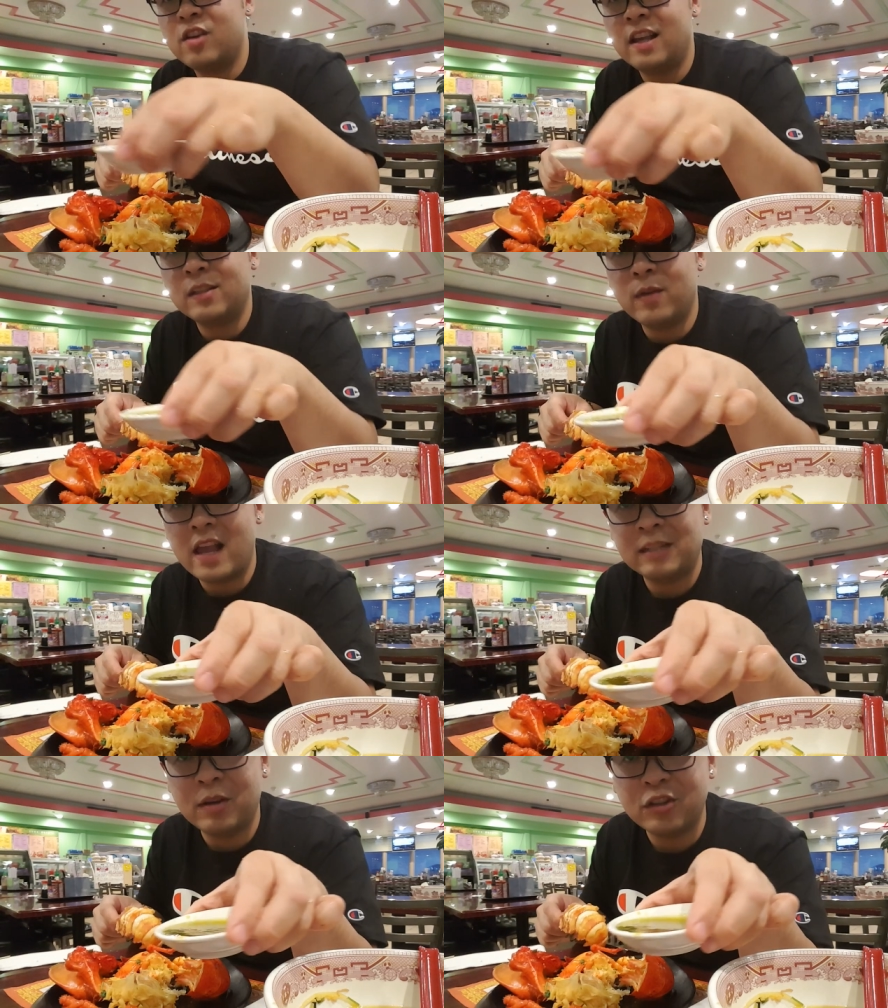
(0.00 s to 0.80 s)
Try some of
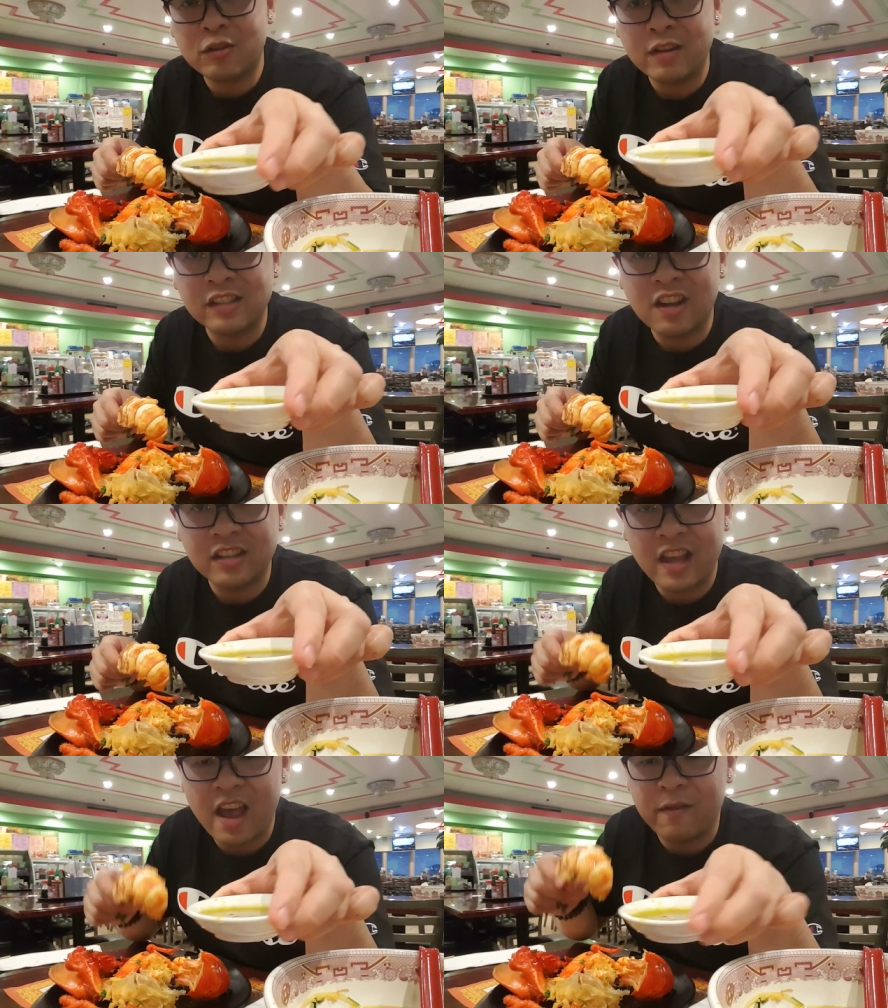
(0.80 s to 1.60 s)
that special green
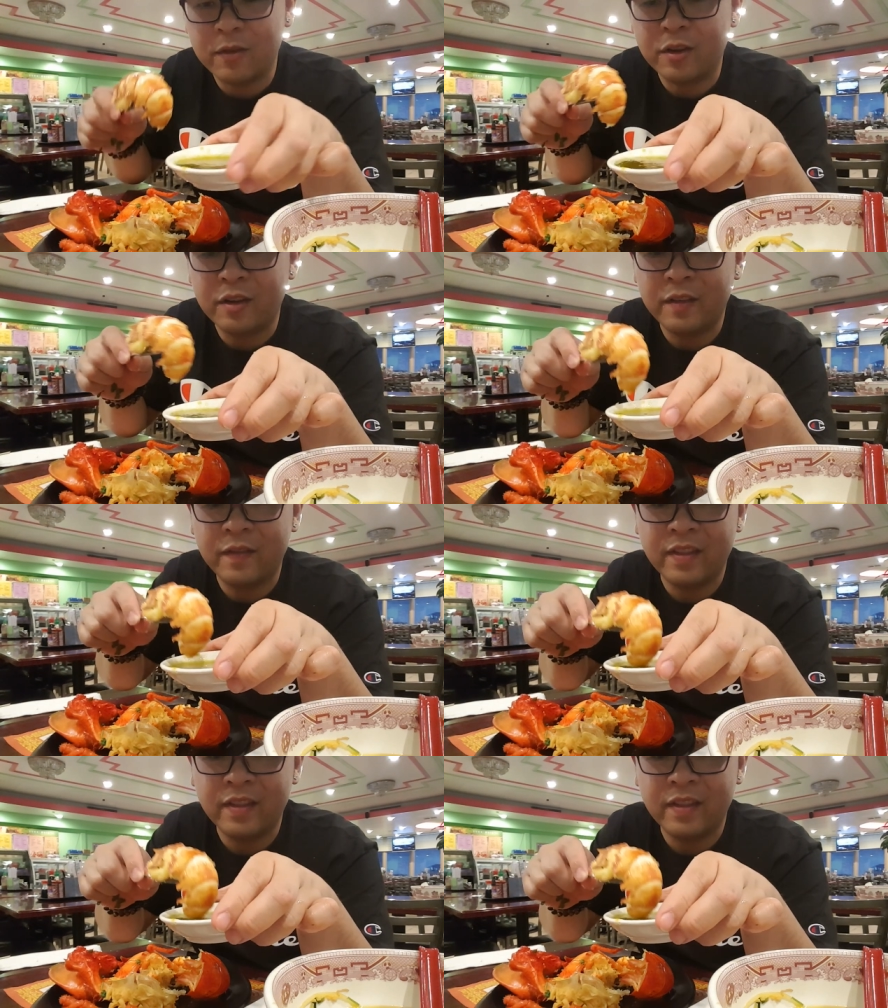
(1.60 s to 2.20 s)
sauce they have for you.